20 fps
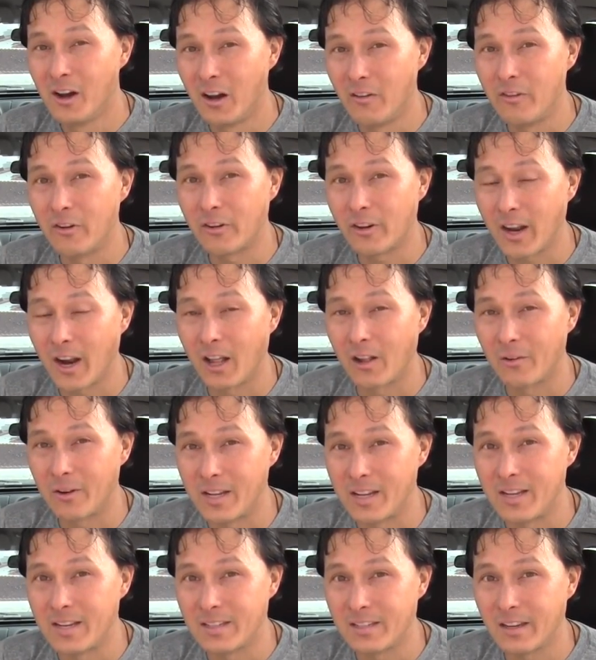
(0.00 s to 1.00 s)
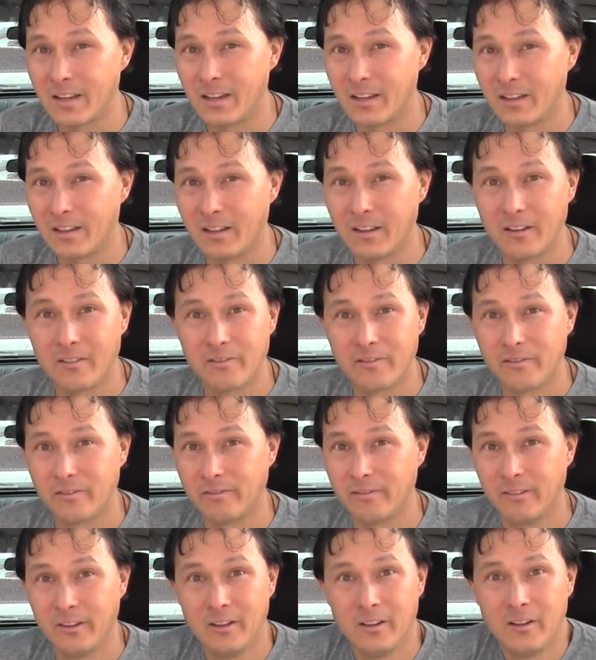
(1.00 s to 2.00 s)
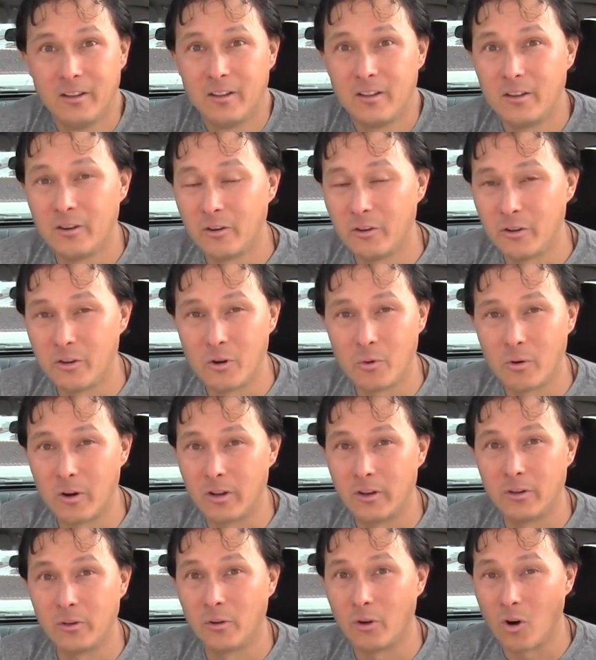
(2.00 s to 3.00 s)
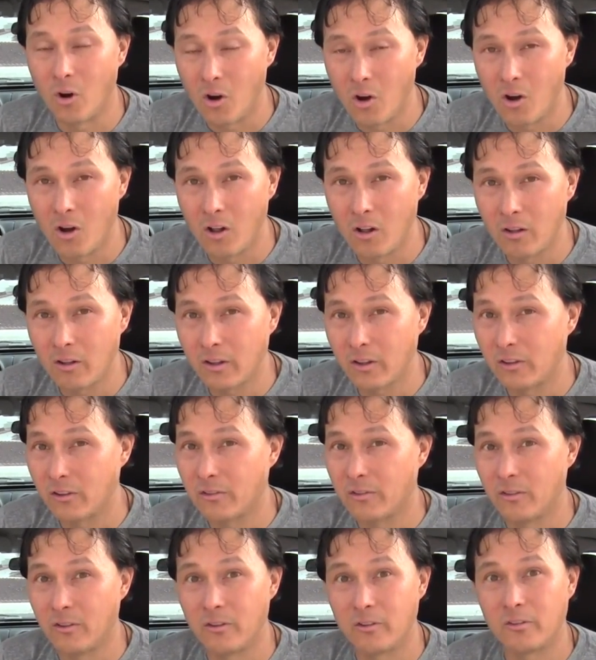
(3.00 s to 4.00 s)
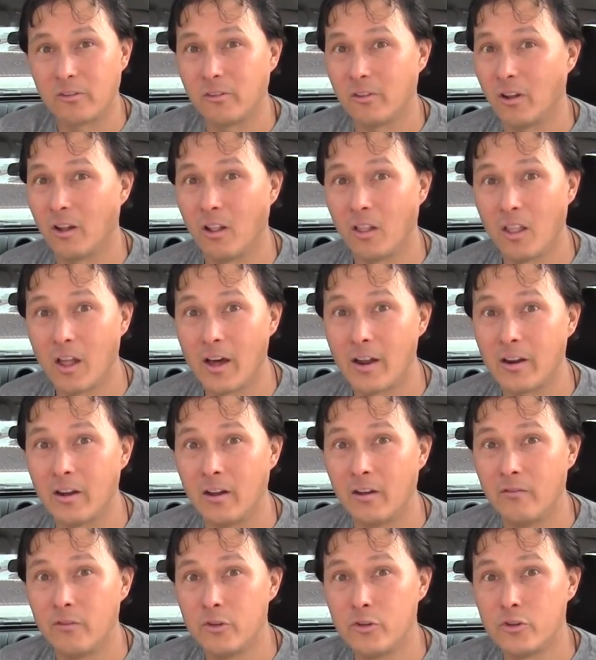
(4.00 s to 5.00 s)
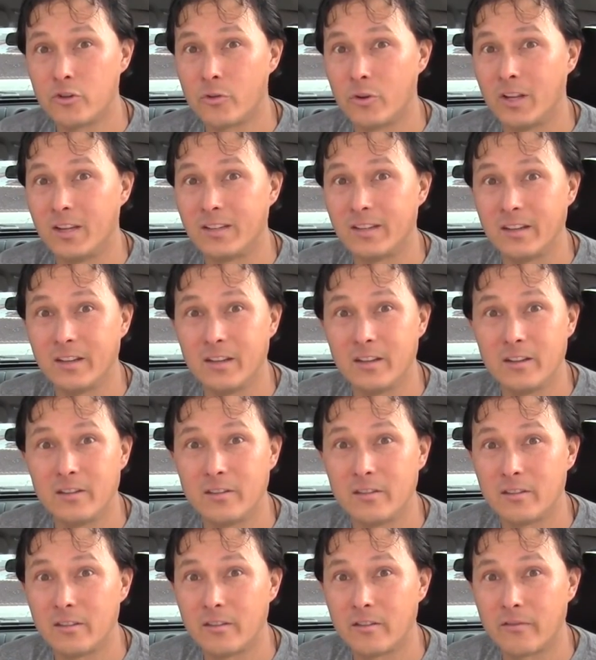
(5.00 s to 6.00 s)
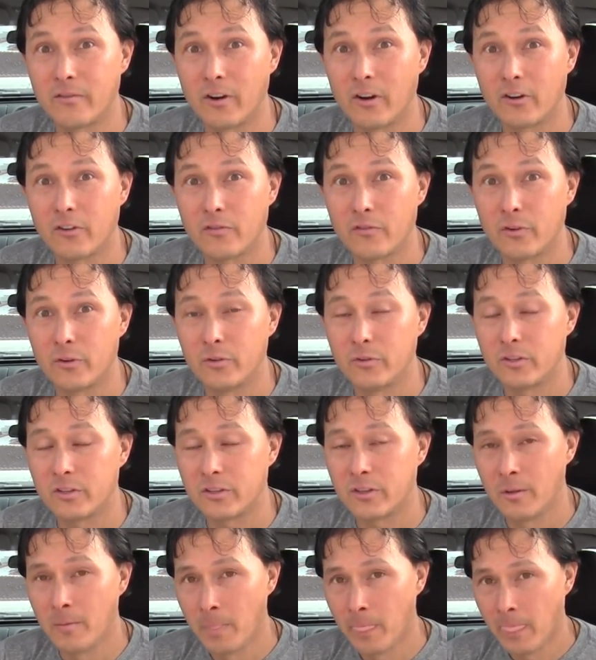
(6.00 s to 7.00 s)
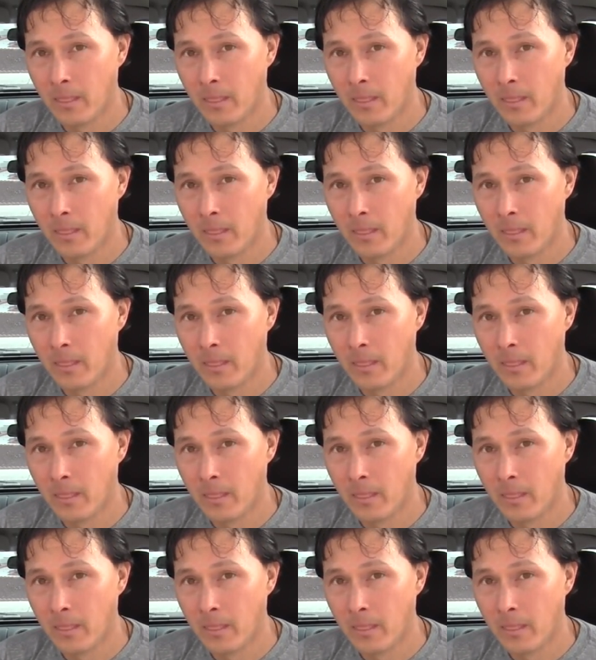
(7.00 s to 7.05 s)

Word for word: of your calorie intake if, you know, you don't want to do it all, because there's a lot of nutrients in the fresh fruits.